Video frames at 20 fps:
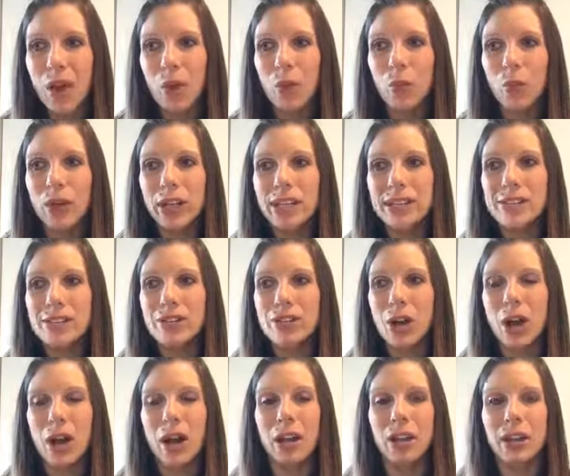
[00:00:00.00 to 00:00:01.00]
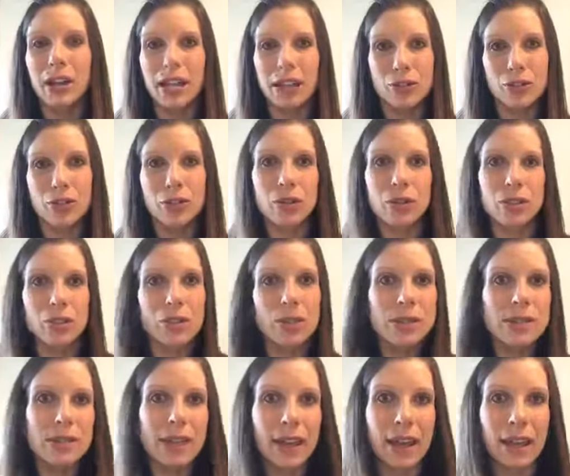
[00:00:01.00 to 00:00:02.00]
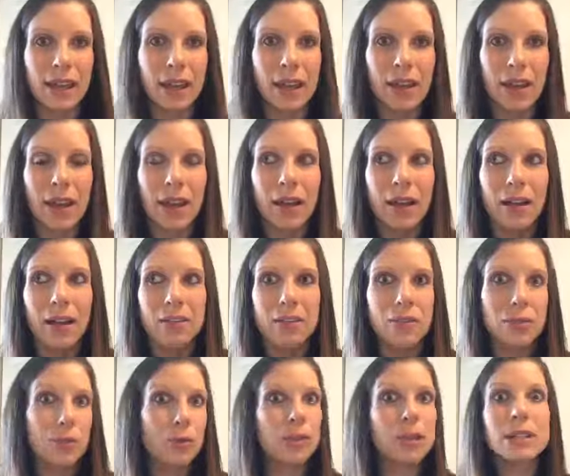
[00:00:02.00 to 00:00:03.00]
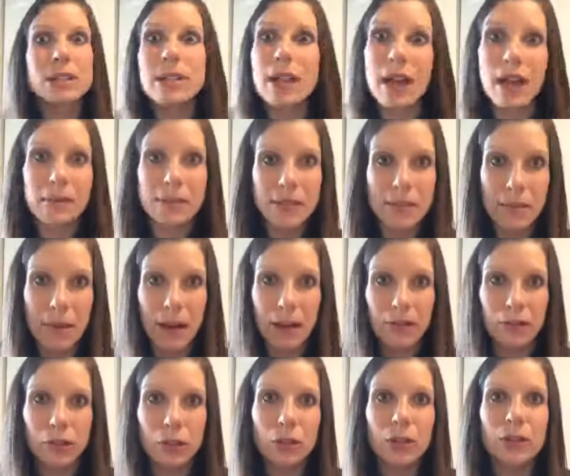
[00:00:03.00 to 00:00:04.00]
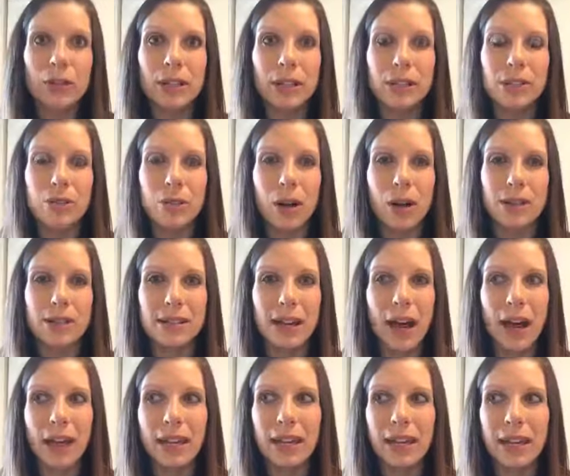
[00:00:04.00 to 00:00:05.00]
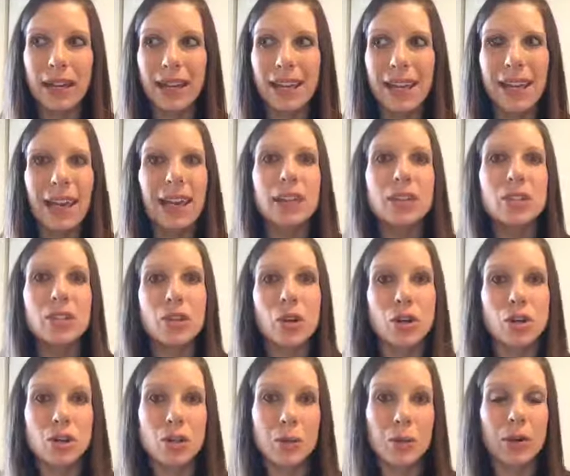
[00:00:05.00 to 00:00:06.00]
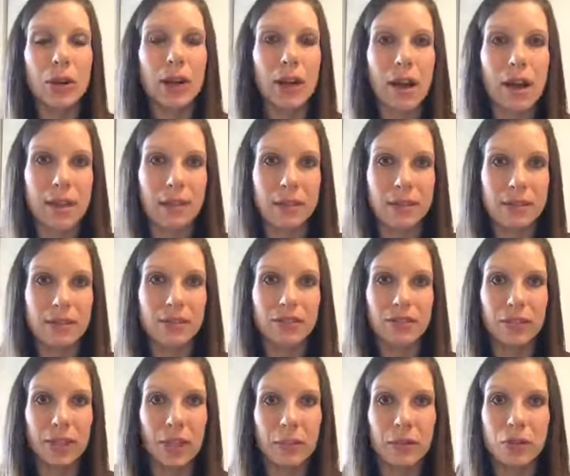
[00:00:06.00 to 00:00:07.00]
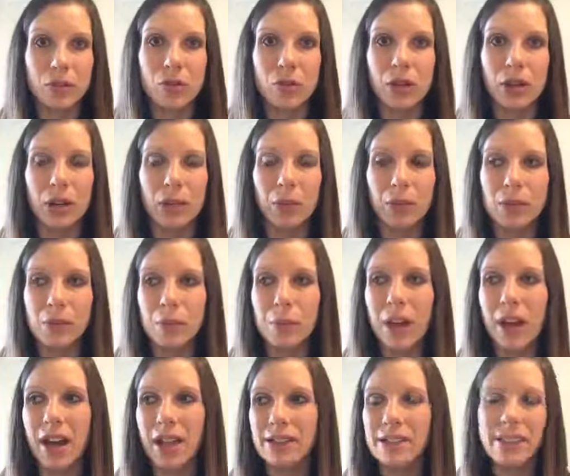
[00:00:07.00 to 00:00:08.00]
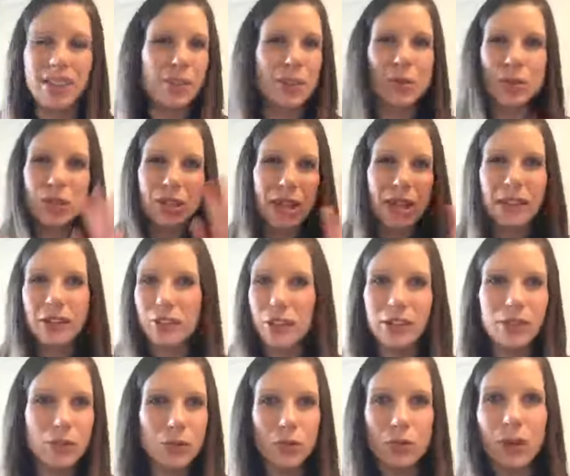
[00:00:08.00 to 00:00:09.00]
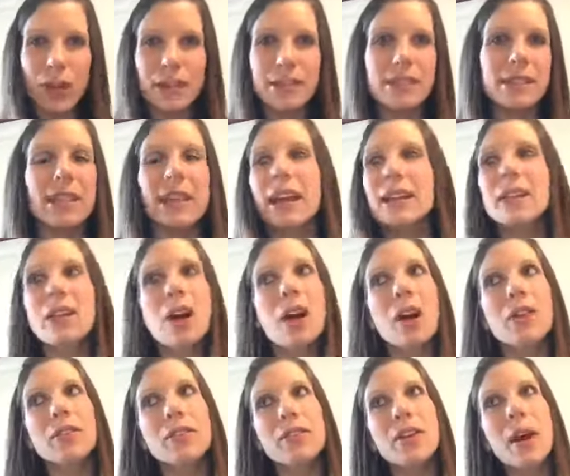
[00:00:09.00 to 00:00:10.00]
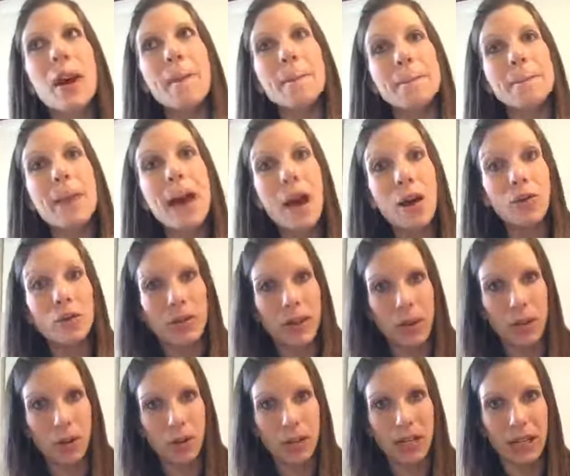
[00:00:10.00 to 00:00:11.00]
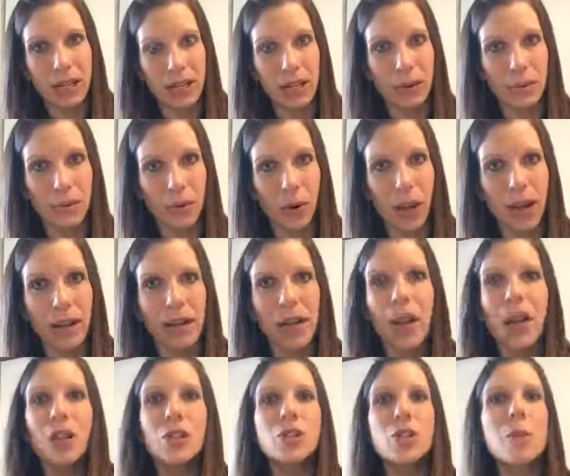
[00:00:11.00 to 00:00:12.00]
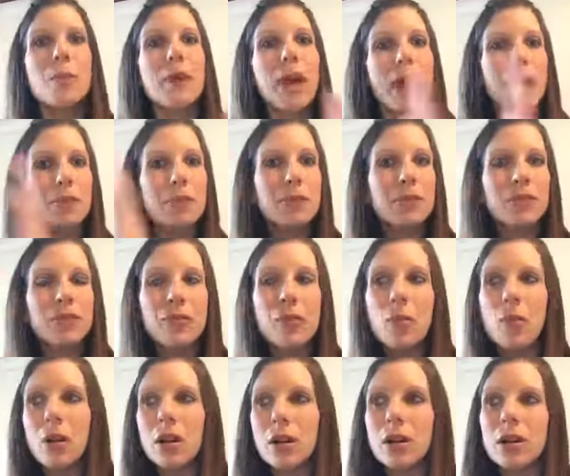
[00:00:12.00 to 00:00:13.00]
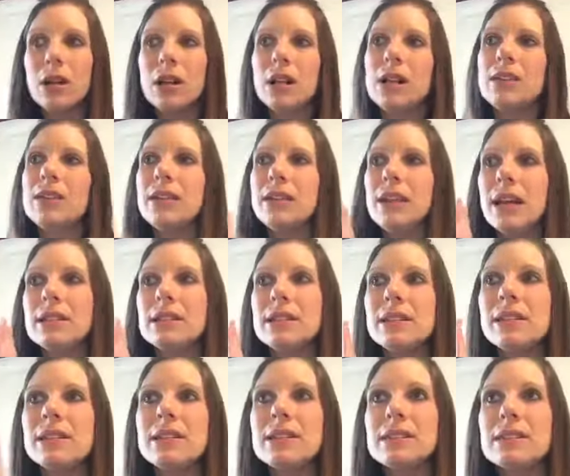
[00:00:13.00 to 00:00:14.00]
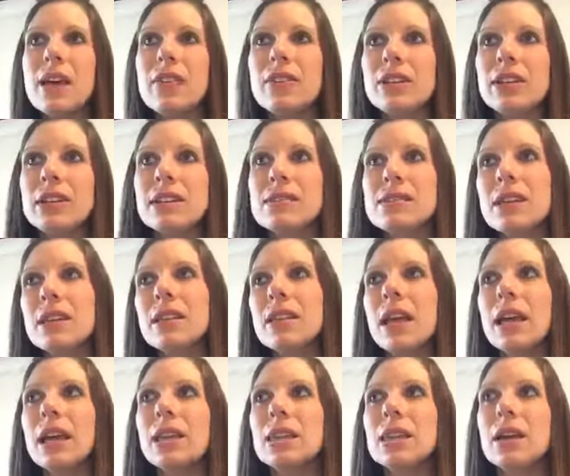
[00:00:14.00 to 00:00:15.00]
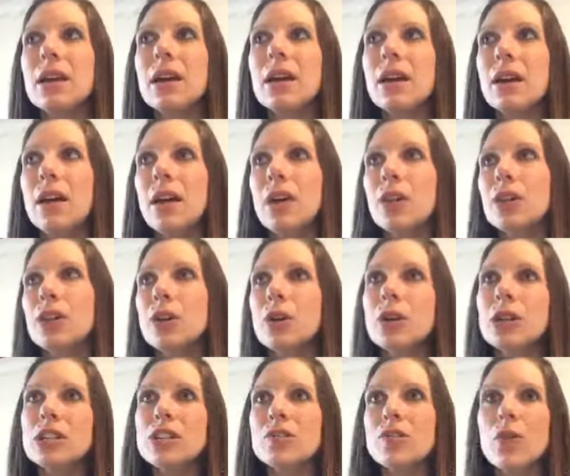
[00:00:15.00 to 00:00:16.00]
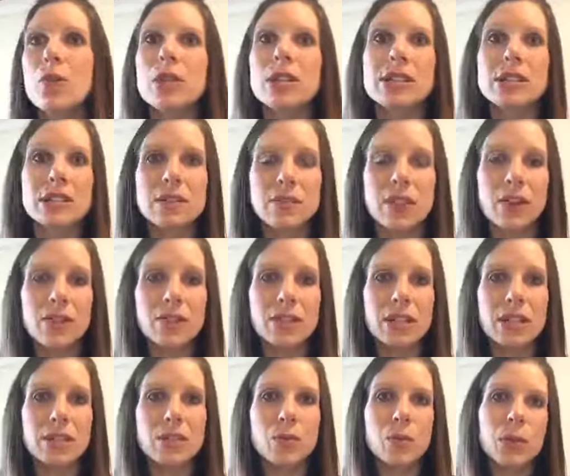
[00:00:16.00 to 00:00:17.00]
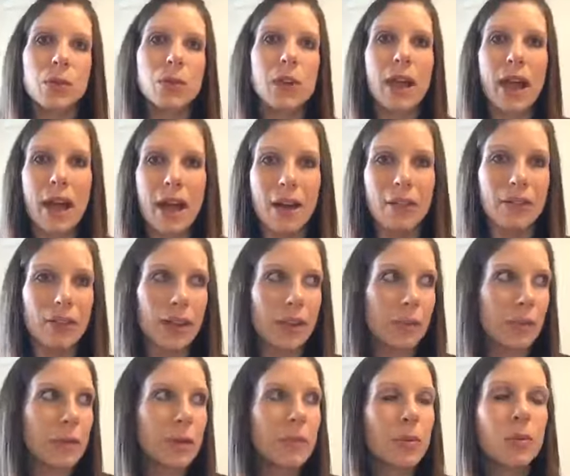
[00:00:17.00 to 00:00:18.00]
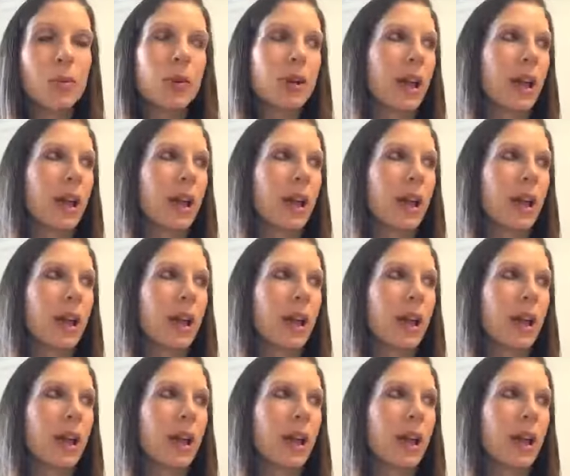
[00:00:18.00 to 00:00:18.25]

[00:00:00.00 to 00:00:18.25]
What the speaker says: we start introducing 3 times the amount of gluten into our diet, it starts to bring on this inflammatory response. So it's crazy. And the amount that we're eating bread. So back before the 1970s, in like the 30s, 40s, 50s, people